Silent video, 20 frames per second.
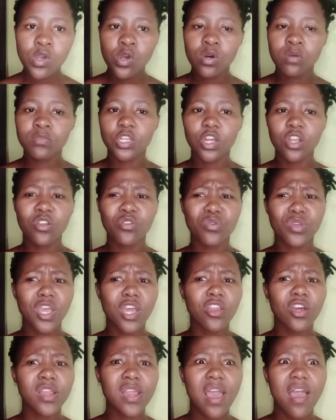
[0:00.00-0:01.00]
You
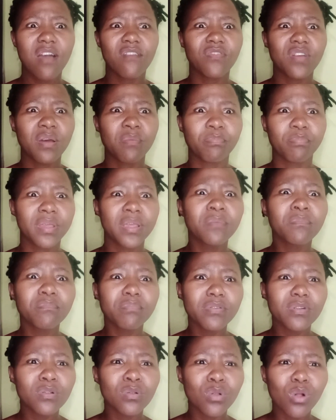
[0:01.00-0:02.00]
cannot have a
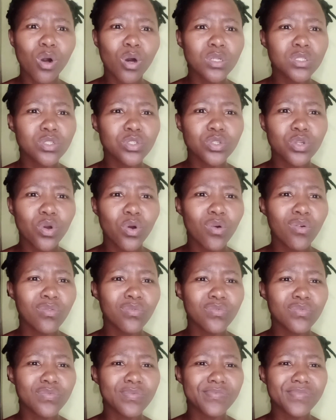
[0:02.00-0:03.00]
pimple on
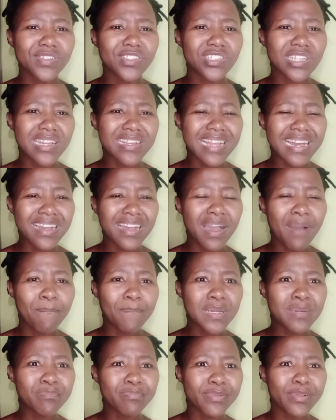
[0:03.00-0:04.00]
your vagina, like a
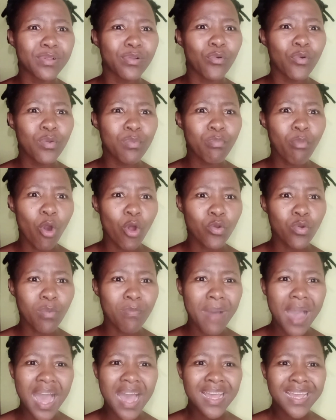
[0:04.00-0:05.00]
pimple
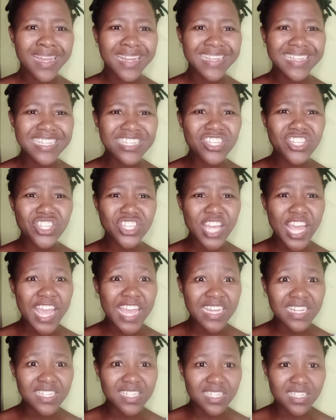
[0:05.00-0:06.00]

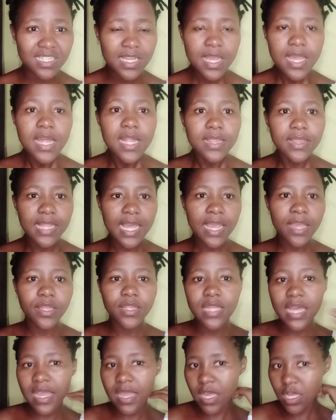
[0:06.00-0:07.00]
shady.
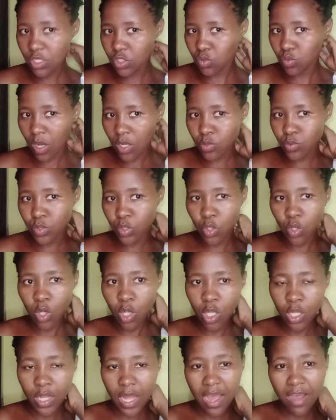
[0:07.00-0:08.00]
There is what we
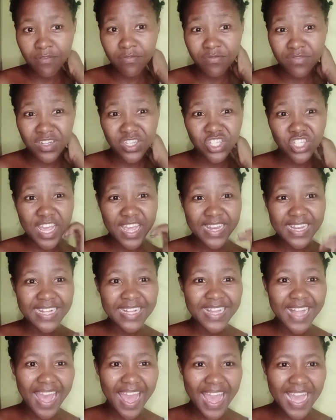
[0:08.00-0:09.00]
call a
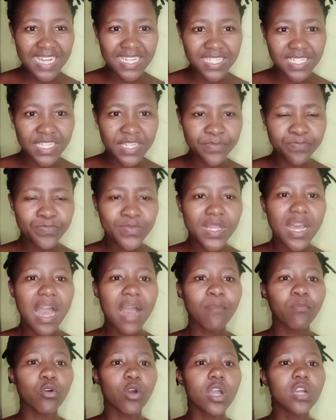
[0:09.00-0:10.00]
vaginal acne.
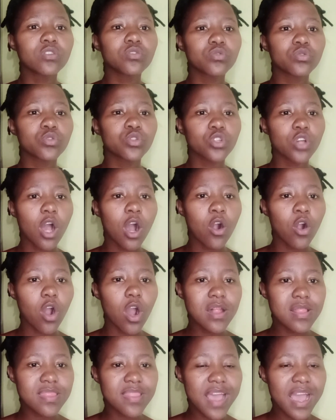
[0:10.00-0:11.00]
I'm going to talk
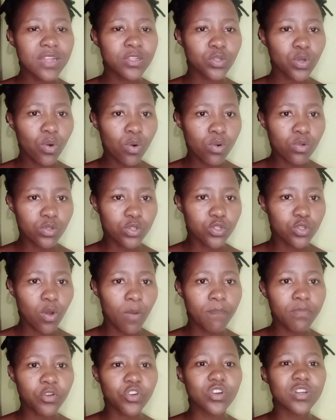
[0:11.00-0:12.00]
on that also
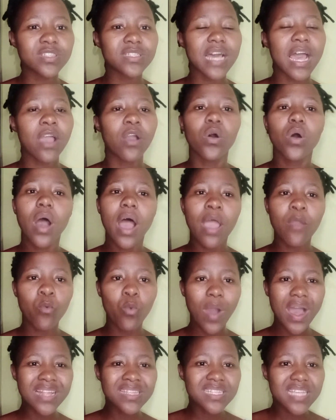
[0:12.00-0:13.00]
because I
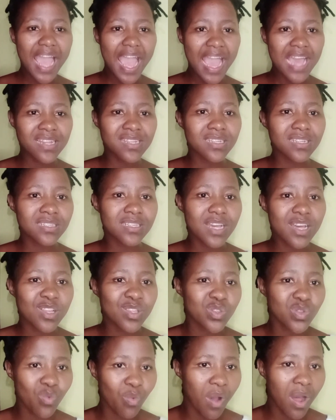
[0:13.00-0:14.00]
once had it
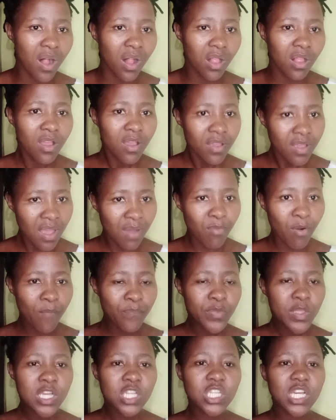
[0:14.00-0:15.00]
as well. Yeah,
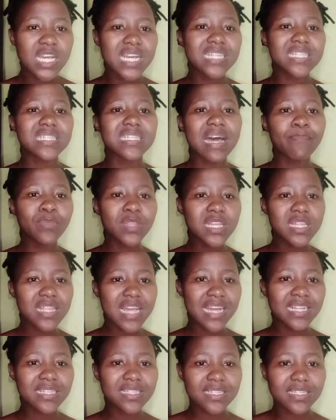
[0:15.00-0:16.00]
so it's something
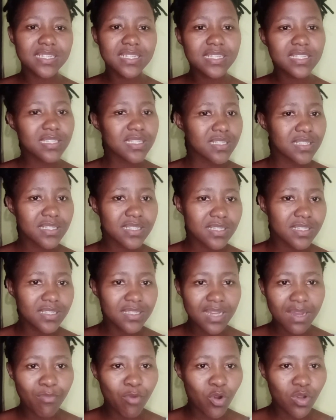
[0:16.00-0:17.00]
that
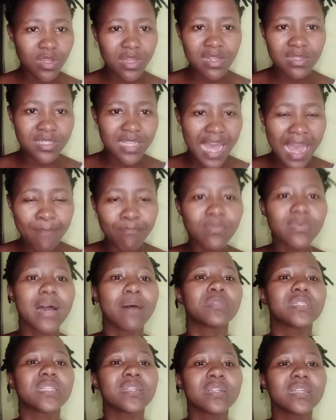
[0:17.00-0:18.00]

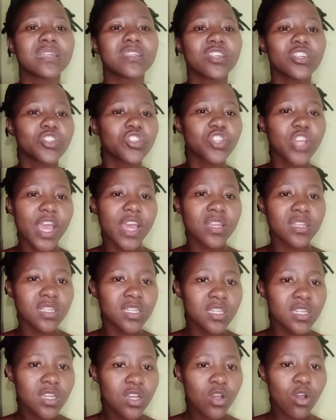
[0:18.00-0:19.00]
I'm still in a
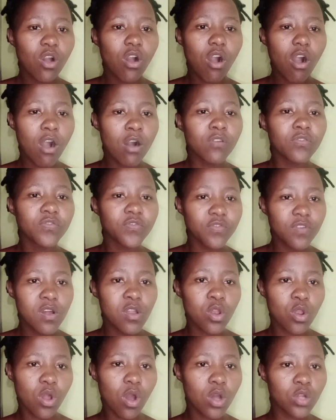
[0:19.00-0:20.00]
journey of
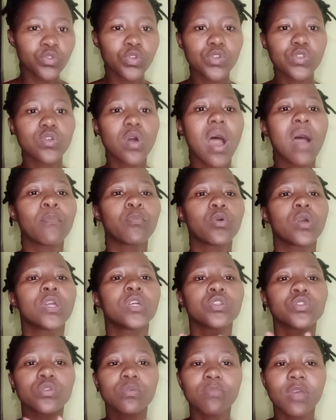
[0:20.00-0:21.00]
Londo, so I'm
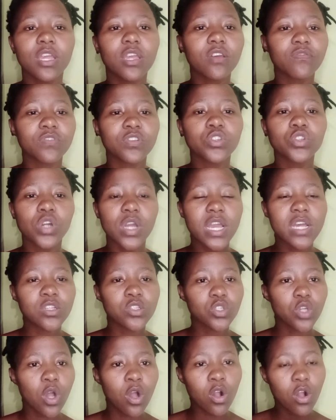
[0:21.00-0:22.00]
going to make a video and
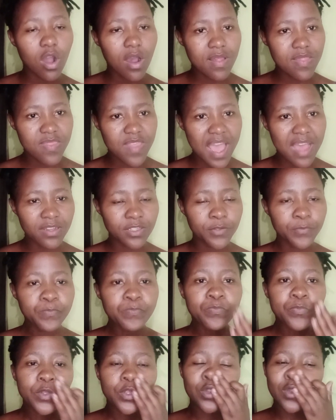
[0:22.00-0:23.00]
talk on that.
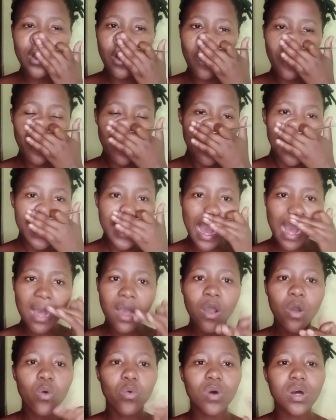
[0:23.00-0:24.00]
So yeah,
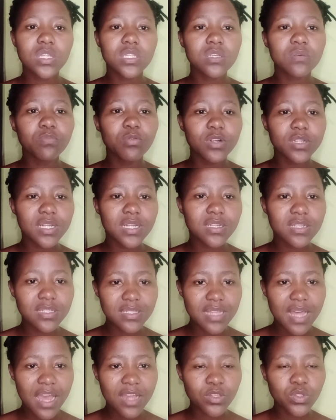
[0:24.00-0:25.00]
what's important is
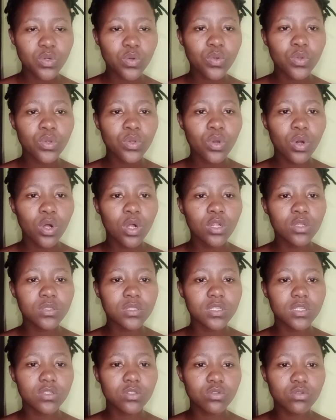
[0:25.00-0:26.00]
that you'll
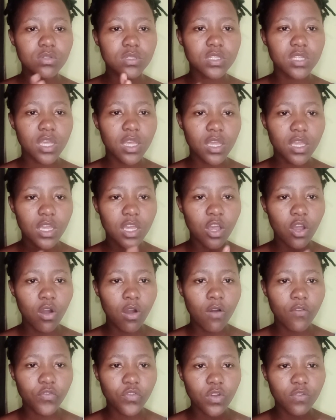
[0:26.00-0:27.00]
need to take care
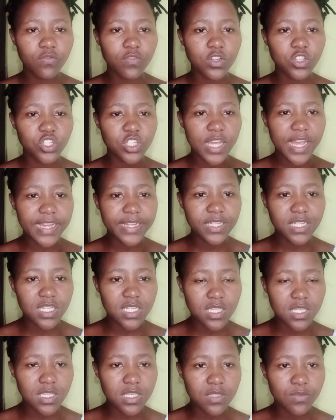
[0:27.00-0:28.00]
of your
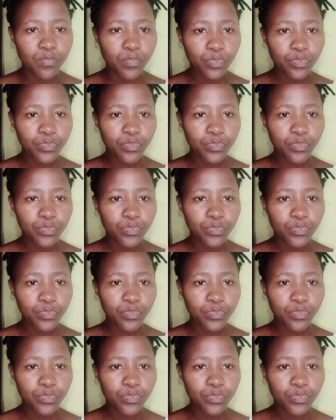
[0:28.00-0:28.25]
vaginas.